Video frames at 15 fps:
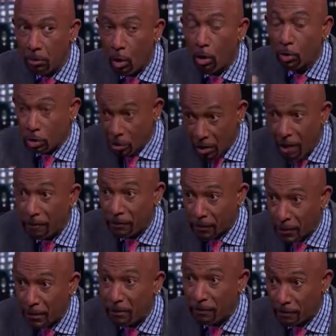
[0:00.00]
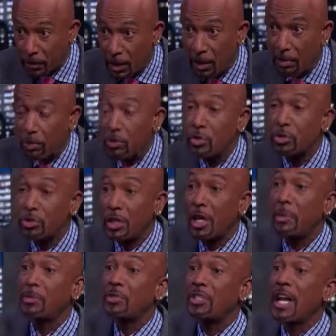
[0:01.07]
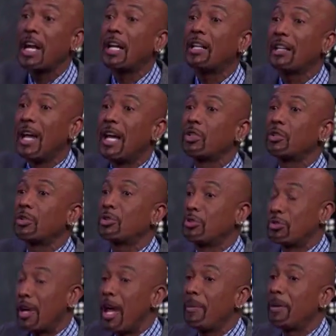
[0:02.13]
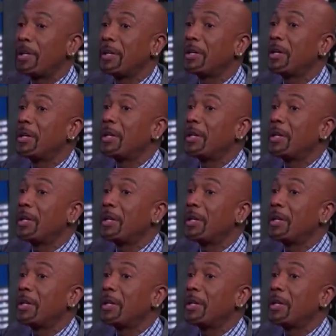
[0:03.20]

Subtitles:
are suffering from some psychological trauma